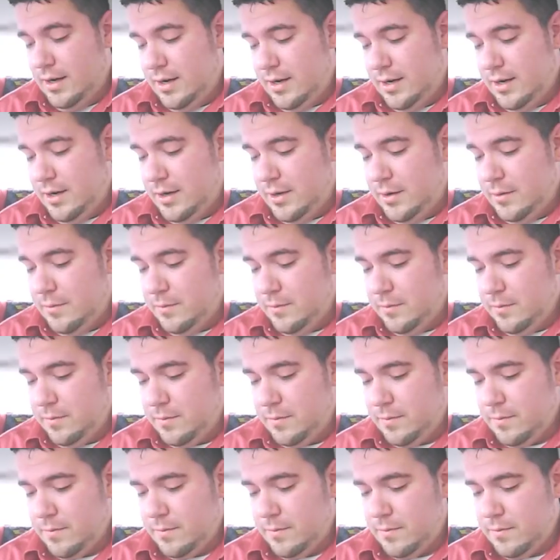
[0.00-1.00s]

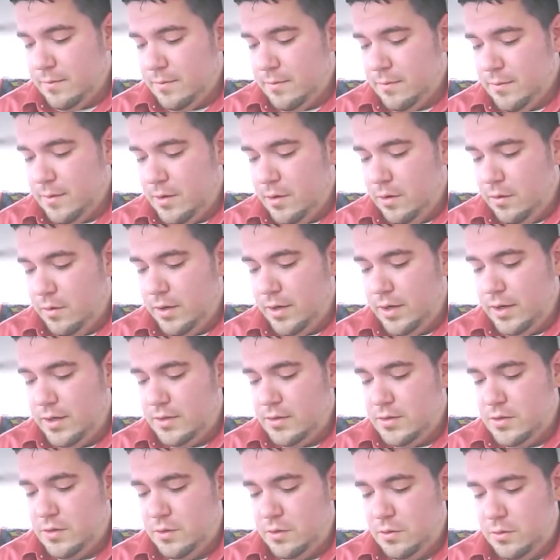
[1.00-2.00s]
going
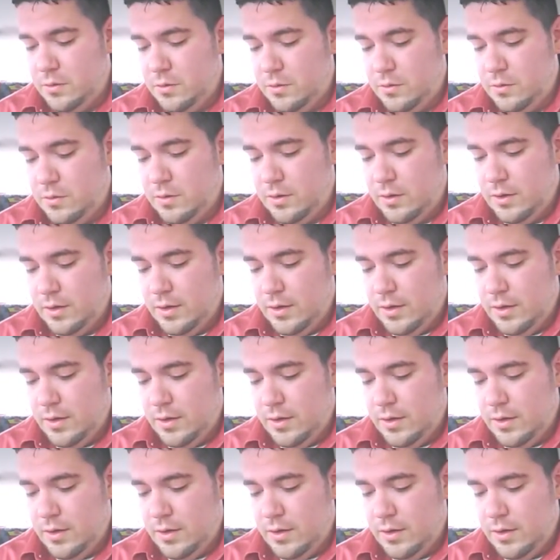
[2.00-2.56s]
into